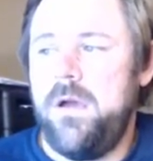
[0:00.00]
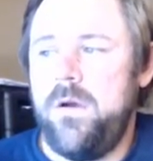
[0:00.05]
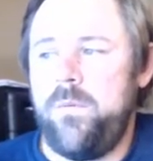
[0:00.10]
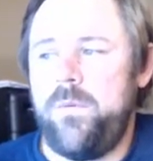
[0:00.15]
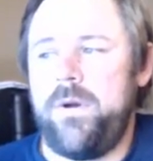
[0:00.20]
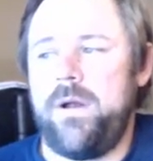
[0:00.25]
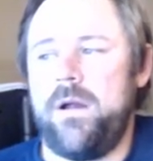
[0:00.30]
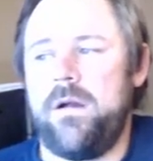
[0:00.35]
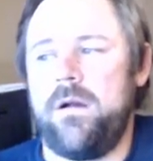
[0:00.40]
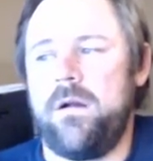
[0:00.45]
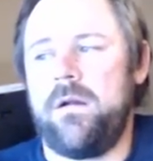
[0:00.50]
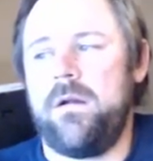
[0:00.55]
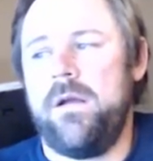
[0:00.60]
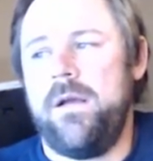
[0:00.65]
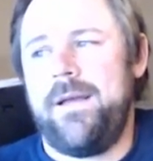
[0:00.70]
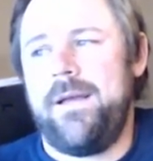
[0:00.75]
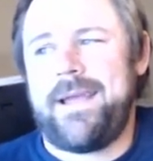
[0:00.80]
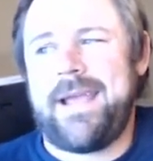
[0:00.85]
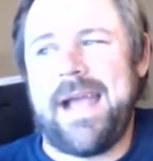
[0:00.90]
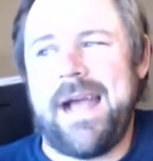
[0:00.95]
Where
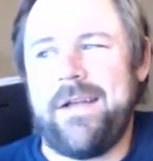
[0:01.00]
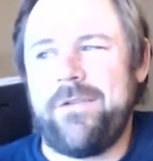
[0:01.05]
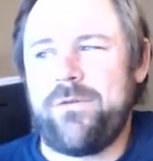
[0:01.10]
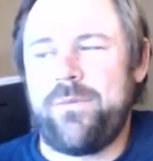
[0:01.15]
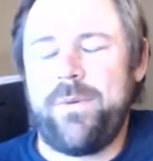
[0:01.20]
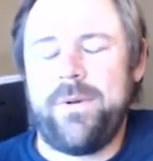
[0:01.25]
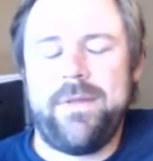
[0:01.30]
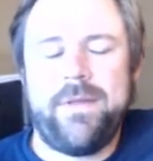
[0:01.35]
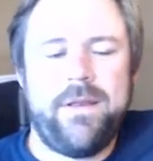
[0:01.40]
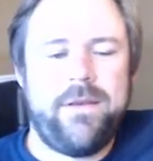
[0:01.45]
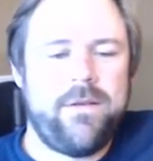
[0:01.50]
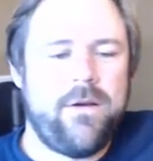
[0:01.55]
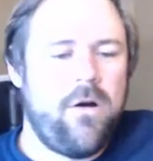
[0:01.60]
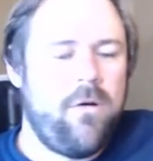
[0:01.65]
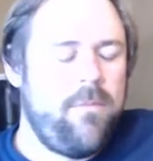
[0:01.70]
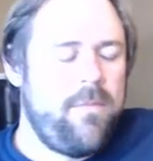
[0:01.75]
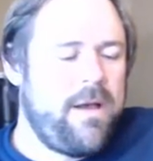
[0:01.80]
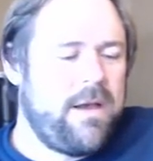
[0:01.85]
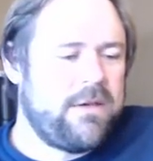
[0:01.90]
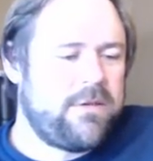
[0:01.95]
cats really
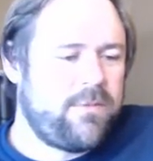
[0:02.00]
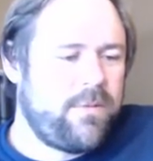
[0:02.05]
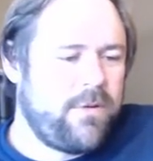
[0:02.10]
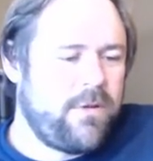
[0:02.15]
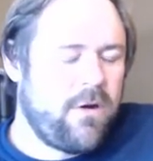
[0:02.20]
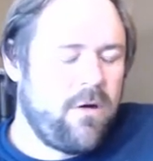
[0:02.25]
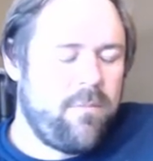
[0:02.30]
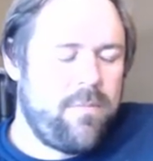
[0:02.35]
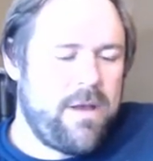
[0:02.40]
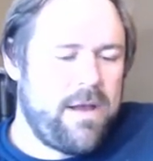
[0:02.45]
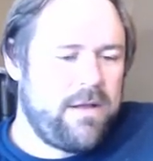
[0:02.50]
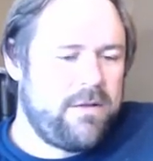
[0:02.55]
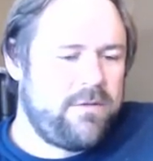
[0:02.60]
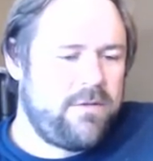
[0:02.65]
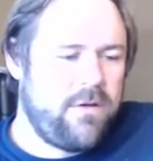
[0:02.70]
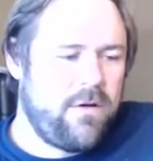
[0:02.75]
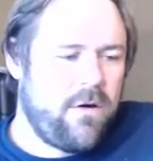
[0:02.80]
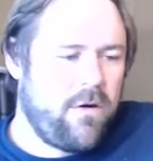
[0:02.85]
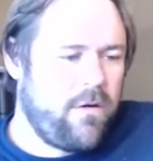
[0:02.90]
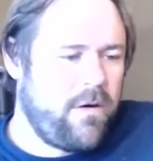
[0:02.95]
don't mess with our beds
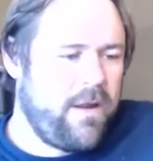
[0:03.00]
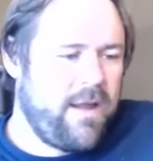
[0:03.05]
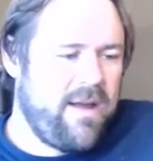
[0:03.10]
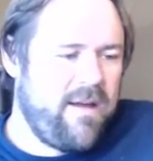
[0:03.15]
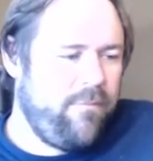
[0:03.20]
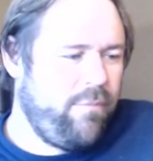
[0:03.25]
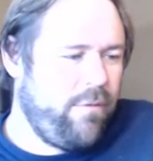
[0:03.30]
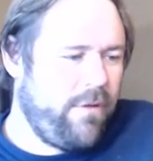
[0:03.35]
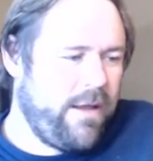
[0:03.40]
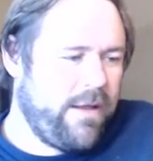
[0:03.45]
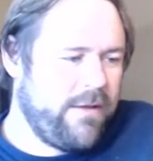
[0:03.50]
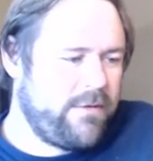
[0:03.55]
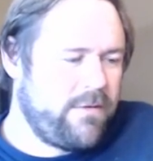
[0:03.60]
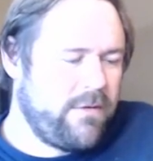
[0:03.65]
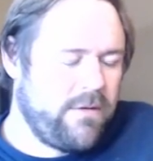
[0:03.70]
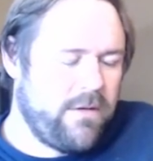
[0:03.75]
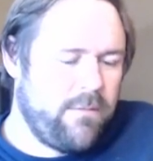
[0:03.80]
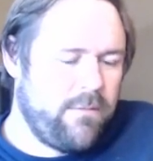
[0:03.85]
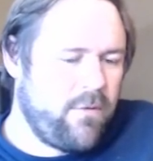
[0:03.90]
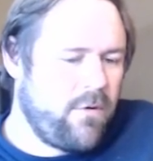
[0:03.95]
that already have plants
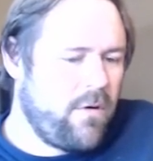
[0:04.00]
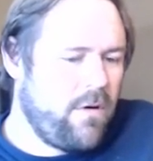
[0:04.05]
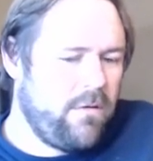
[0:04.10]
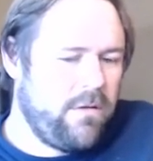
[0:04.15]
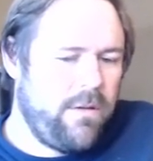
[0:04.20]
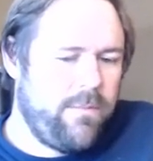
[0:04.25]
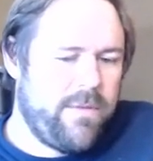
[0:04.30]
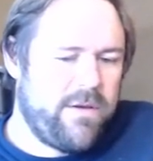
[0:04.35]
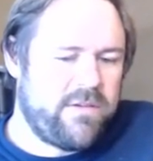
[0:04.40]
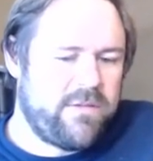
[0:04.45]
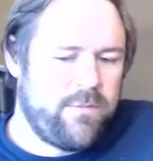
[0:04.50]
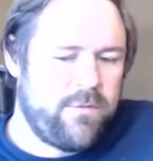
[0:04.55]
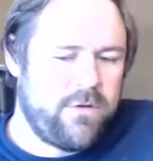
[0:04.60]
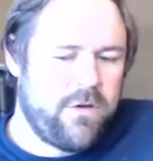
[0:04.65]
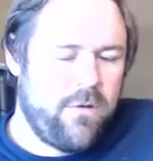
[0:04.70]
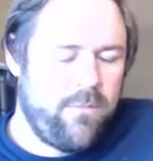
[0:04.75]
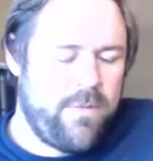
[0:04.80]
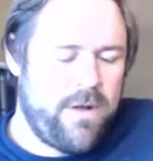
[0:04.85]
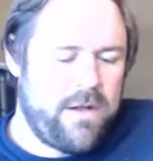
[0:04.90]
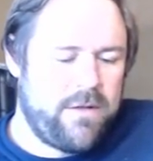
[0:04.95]
and then they're only messing with
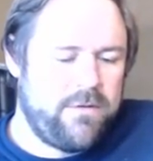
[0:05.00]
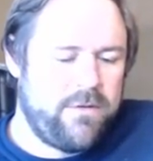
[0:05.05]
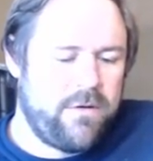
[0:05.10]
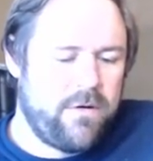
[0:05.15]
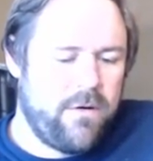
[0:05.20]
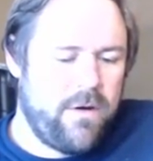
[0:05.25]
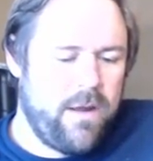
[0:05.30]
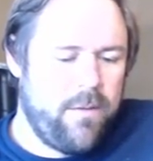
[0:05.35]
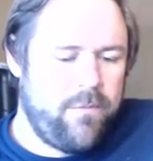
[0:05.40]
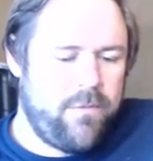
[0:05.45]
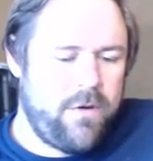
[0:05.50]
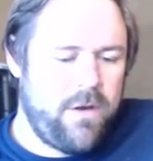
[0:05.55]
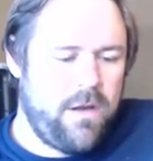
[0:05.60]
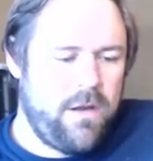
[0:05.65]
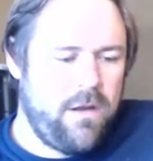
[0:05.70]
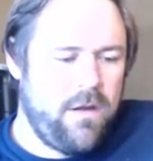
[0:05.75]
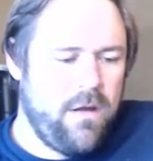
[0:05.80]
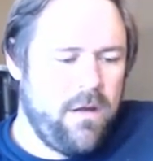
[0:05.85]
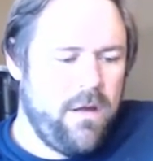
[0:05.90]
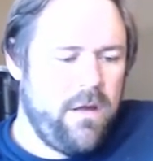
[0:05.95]
our beds that are
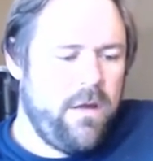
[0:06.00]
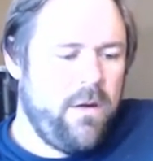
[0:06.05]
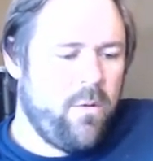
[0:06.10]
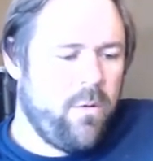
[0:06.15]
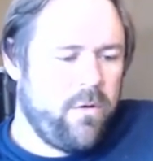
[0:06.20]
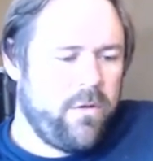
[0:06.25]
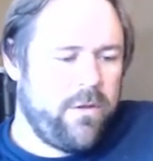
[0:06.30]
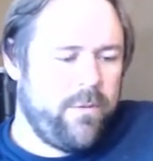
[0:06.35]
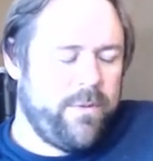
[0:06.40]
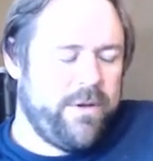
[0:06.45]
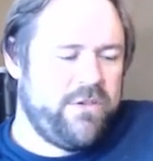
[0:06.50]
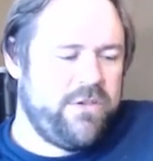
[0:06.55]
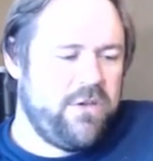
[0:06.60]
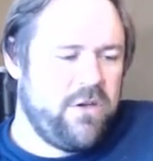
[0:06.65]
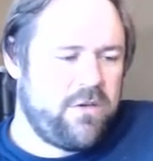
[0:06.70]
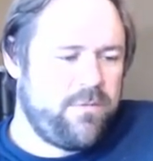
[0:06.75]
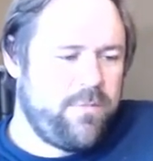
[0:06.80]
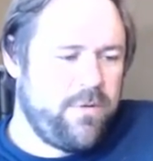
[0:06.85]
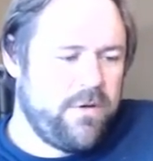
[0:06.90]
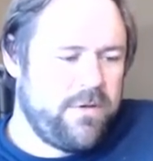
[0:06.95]
empty or that we
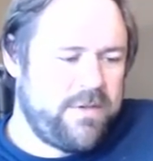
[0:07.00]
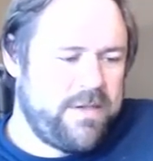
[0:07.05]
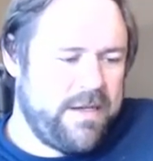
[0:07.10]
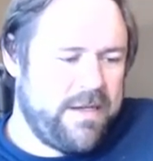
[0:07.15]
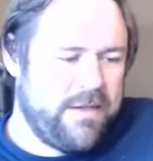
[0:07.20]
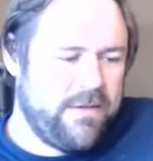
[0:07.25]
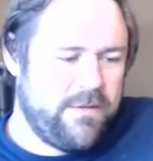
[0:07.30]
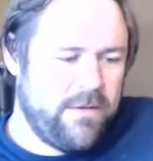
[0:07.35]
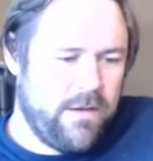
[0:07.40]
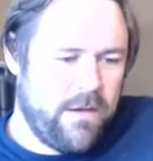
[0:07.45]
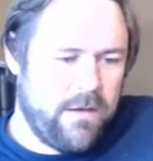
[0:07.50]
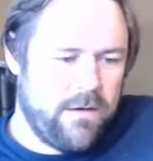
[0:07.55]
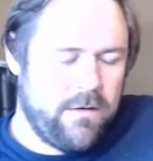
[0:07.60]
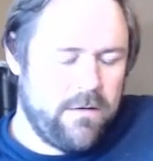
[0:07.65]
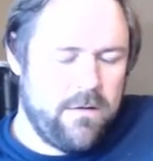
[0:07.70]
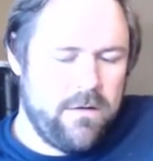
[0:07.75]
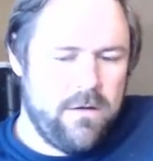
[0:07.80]
just put seeds in.